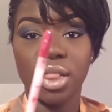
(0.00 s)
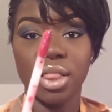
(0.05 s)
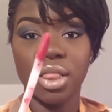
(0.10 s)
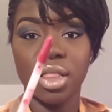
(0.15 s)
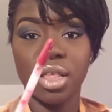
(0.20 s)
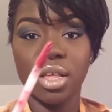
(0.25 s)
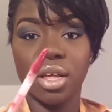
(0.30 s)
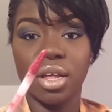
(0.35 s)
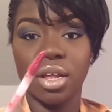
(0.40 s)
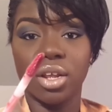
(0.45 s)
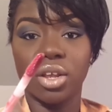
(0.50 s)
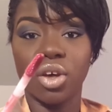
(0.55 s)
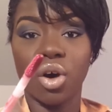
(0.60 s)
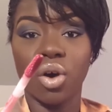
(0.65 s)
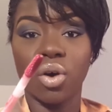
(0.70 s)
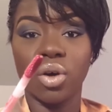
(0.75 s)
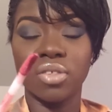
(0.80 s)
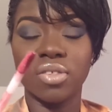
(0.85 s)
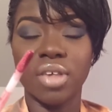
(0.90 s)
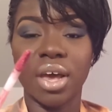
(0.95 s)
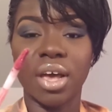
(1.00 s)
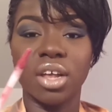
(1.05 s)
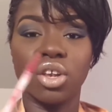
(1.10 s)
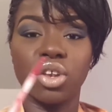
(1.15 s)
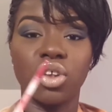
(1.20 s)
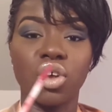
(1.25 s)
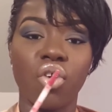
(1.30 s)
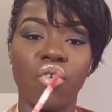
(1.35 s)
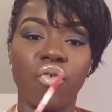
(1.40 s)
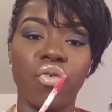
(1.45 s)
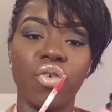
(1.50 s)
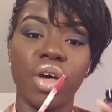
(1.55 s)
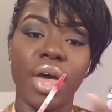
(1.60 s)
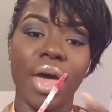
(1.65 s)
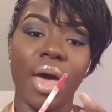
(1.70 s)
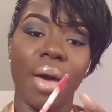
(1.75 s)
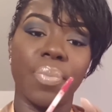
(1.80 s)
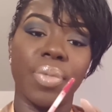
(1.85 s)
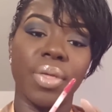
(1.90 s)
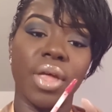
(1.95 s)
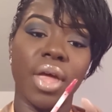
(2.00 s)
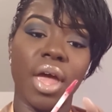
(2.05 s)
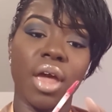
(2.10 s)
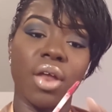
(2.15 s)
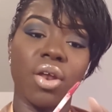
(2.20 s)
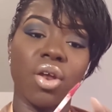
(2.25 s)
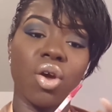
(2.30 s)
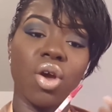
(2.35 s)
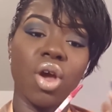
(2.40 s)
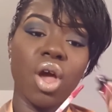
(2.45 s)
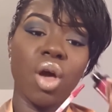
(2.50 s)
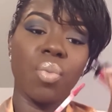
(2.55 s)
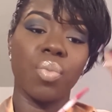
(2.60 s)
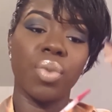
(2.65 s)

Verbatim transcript: The doe, it's like a doe foot applicator,